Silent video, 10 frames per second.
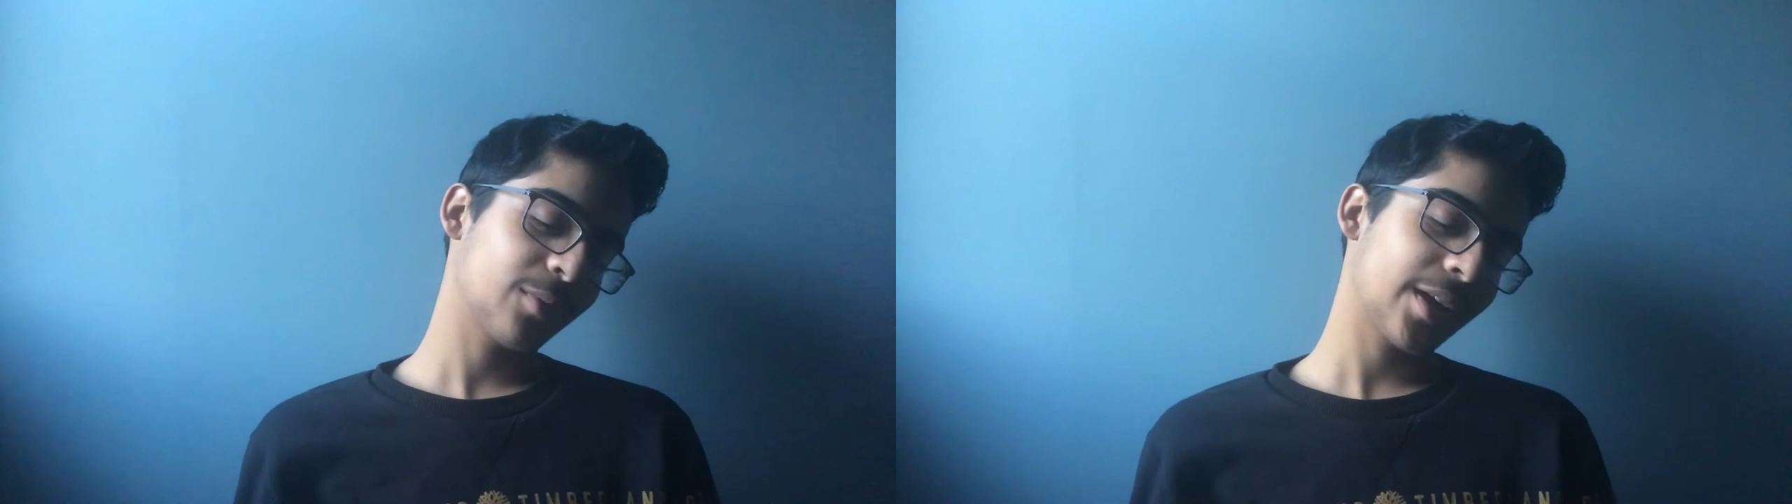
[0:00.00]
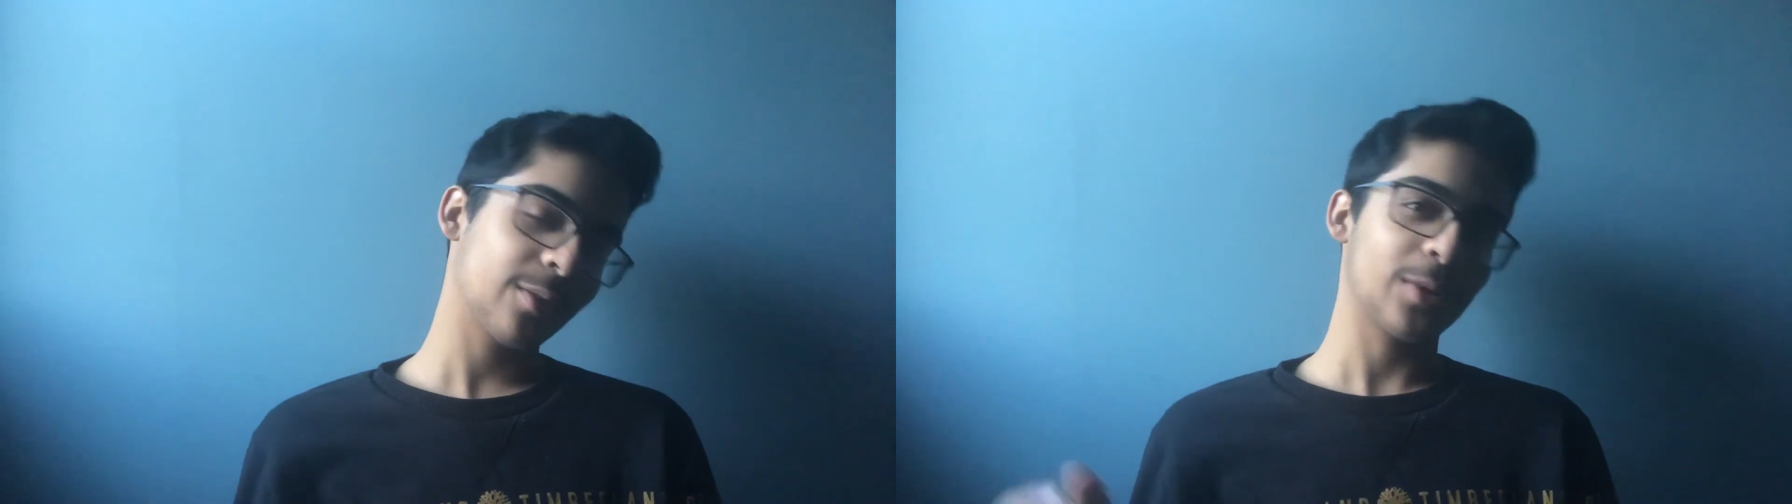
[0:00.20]

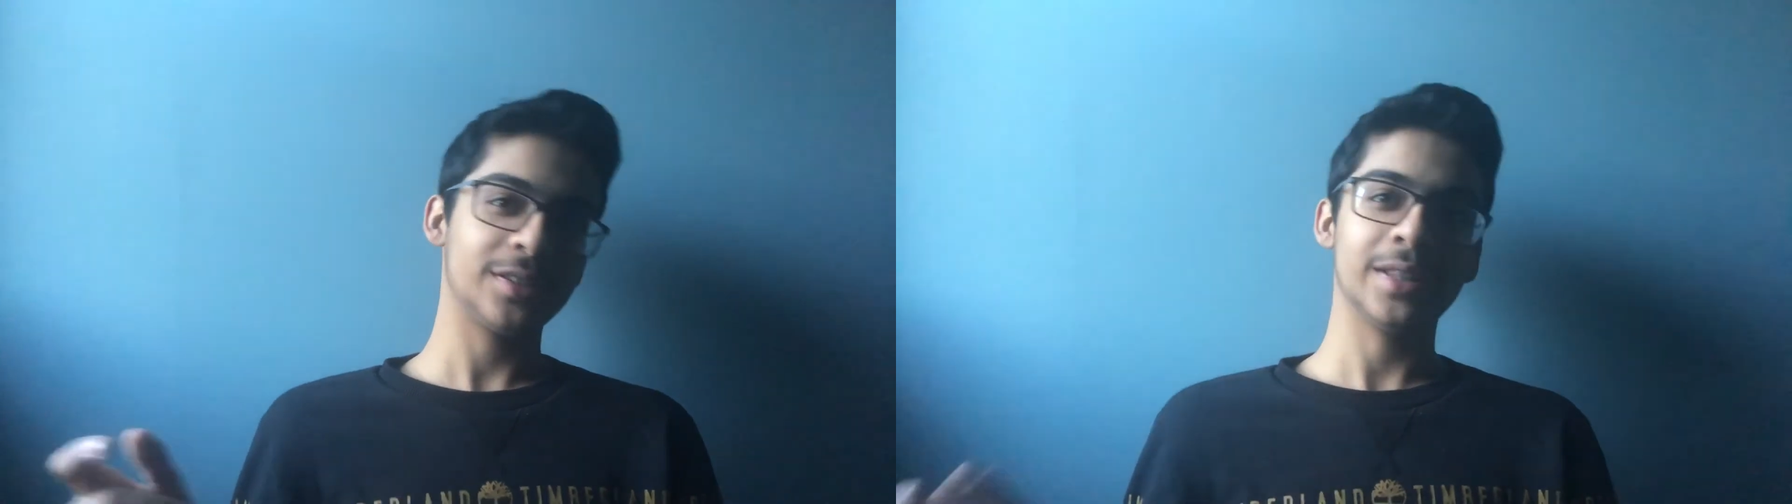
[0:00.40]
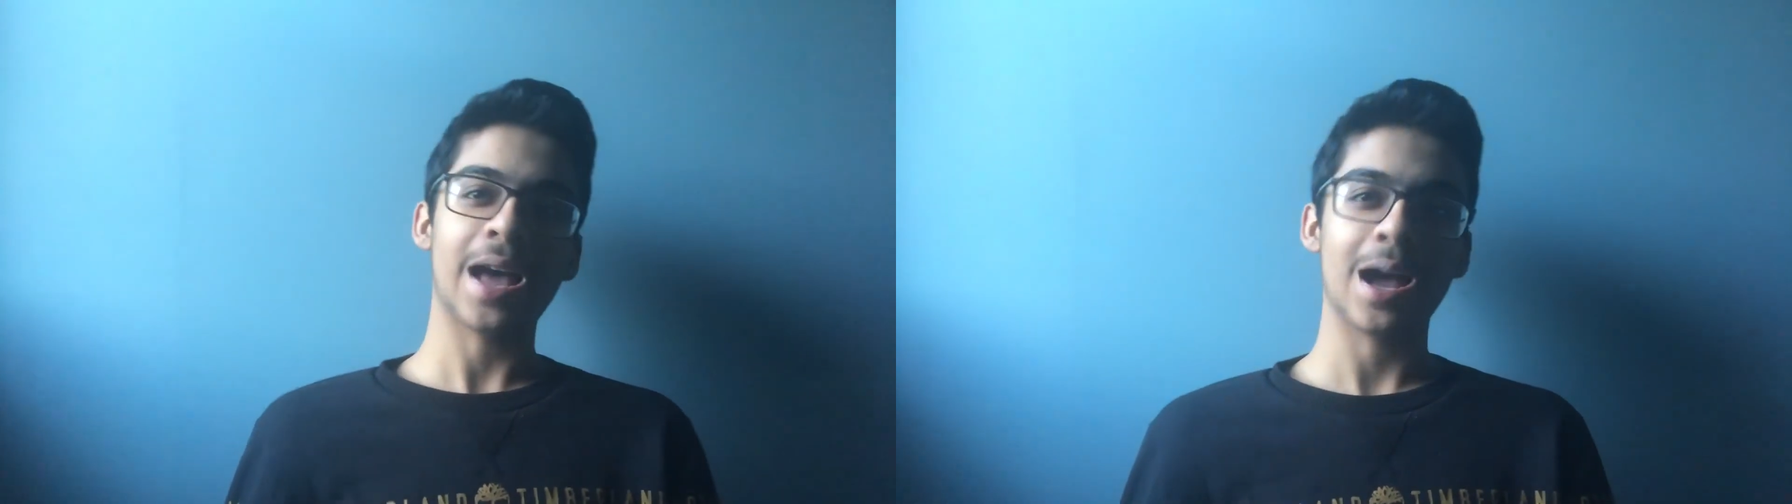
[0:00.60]
when I went
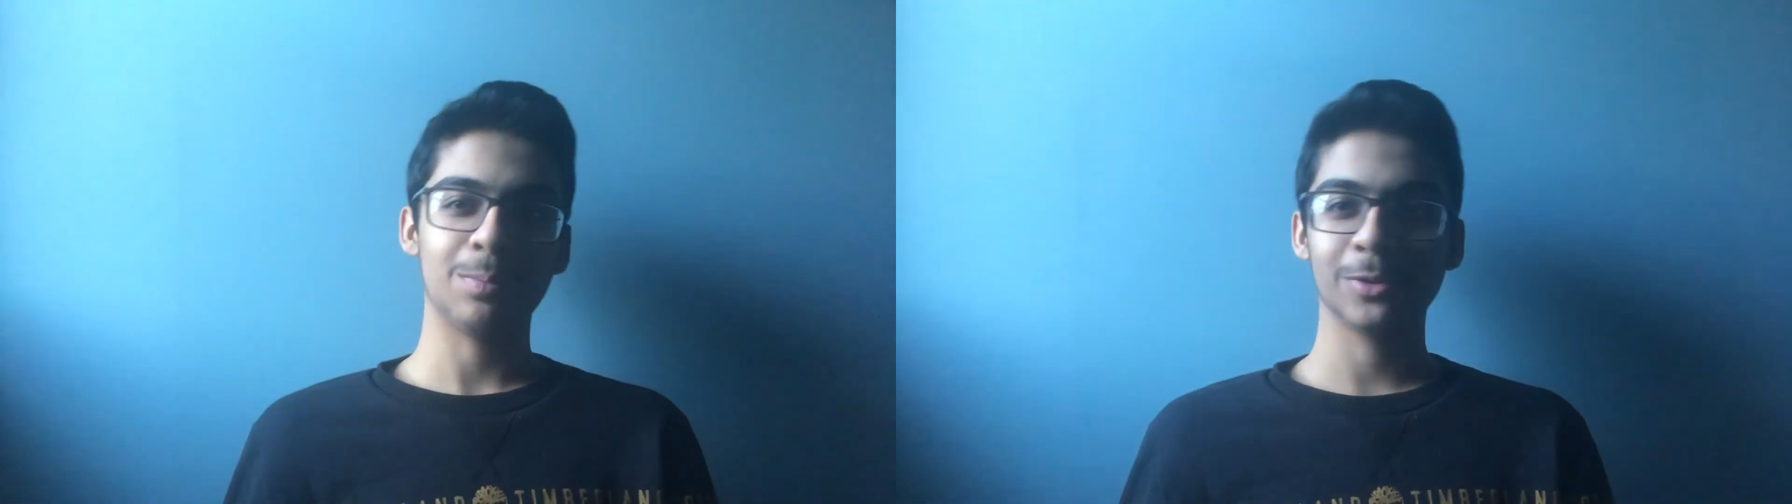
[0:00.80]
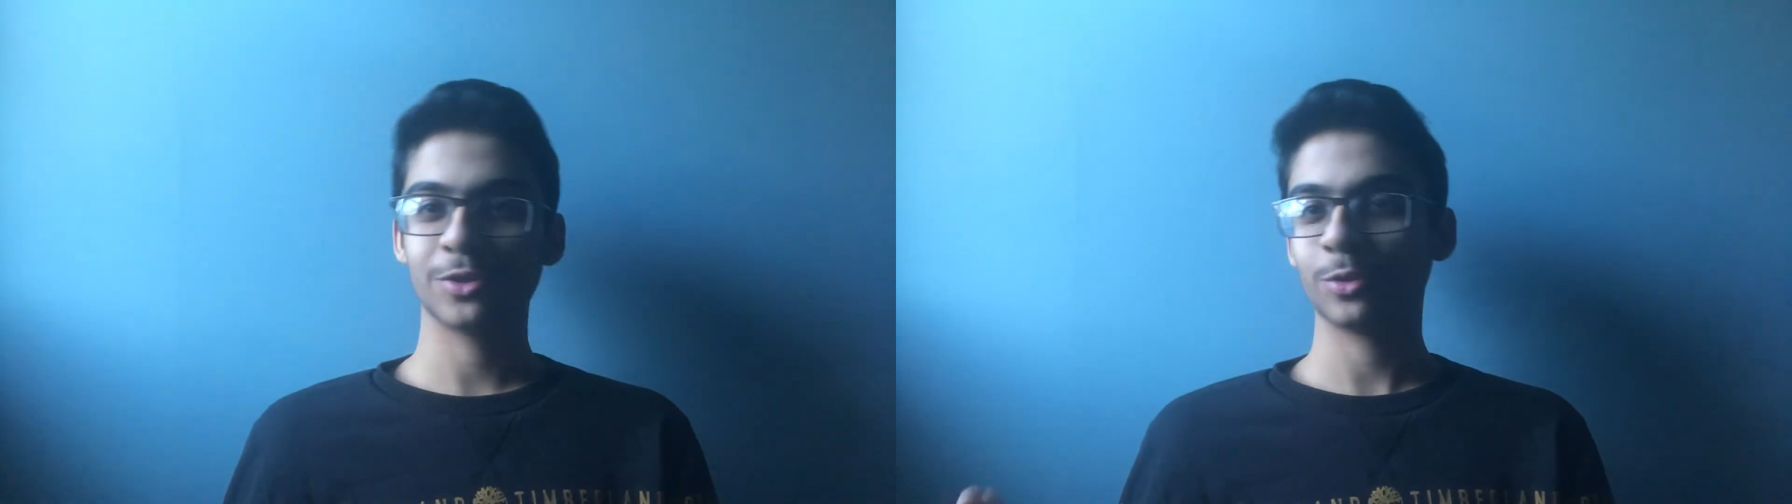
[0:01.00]
to the
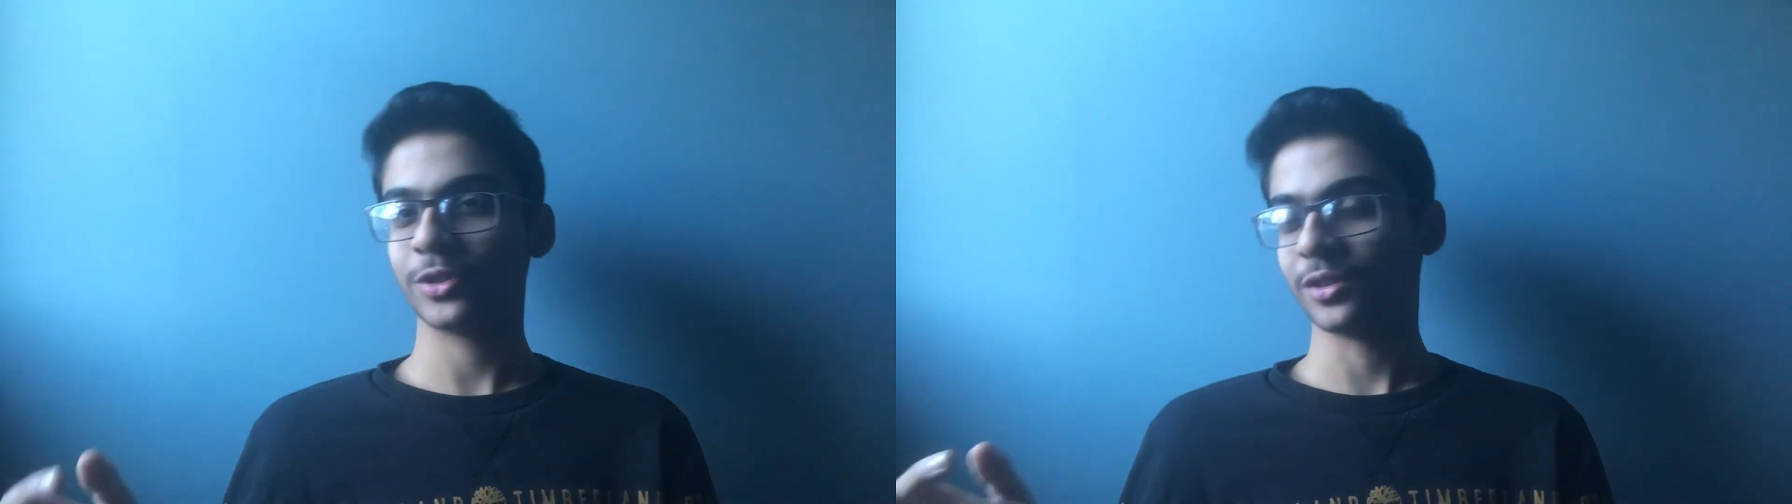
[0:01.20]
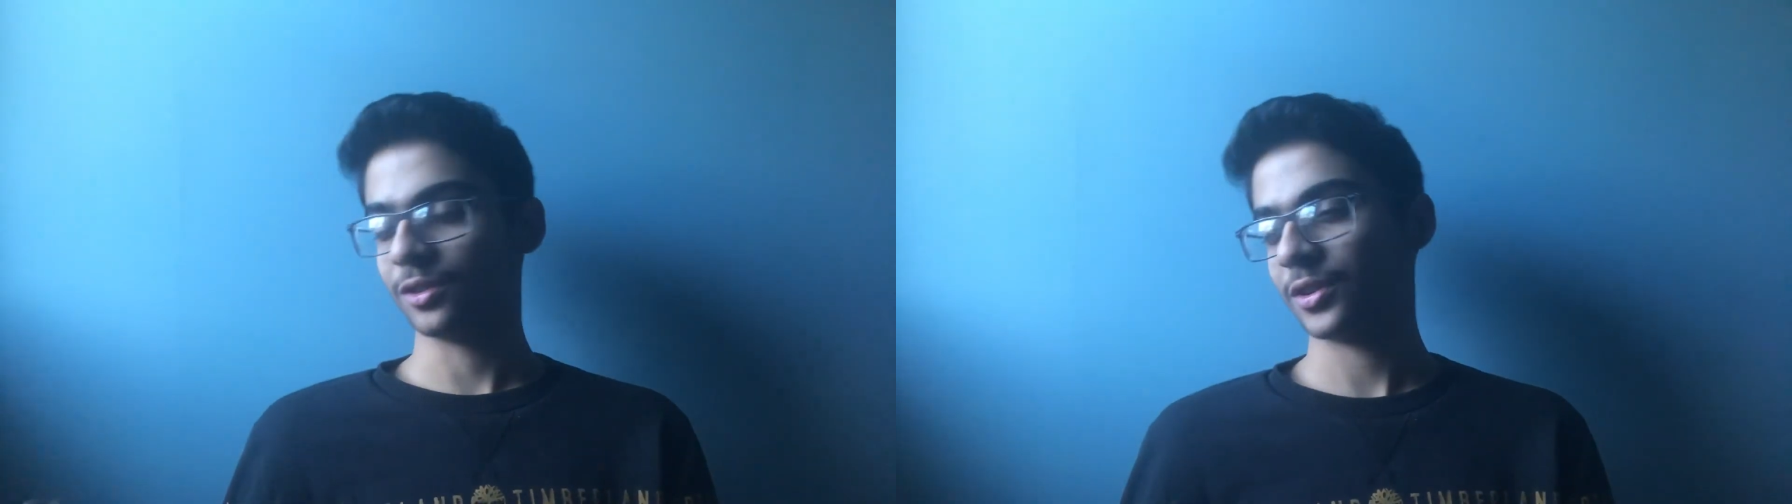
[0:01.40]
Apple store
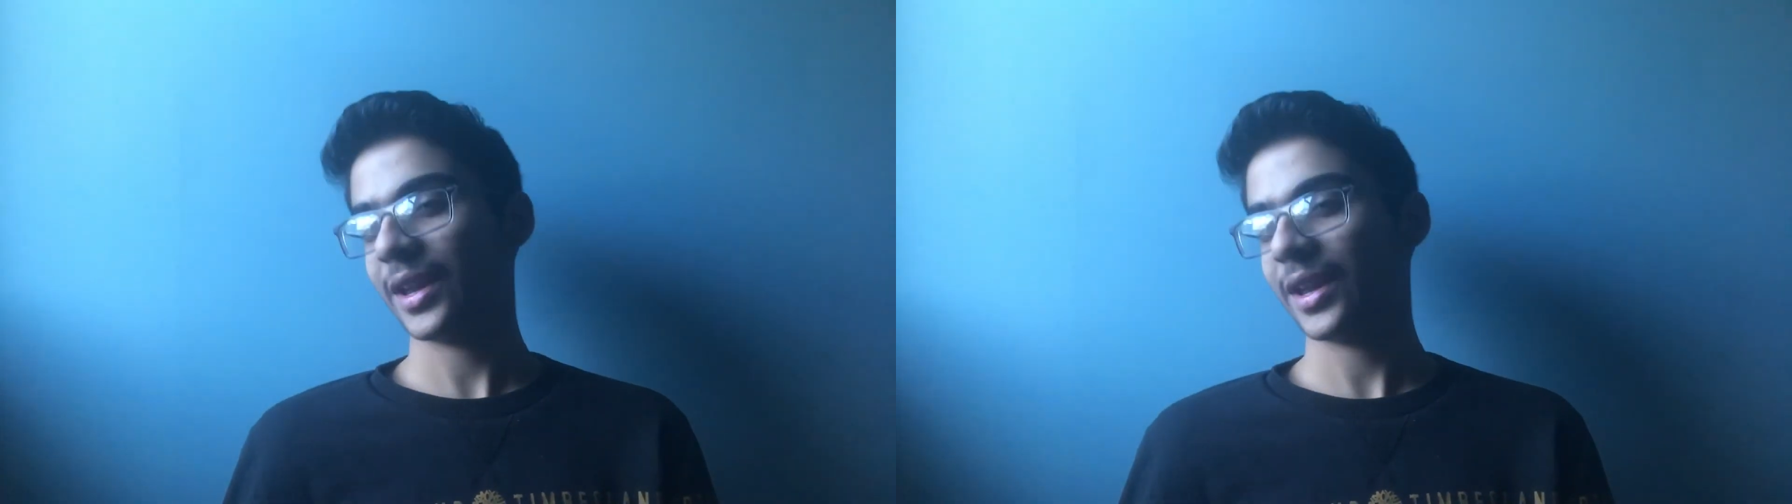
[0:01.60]
to look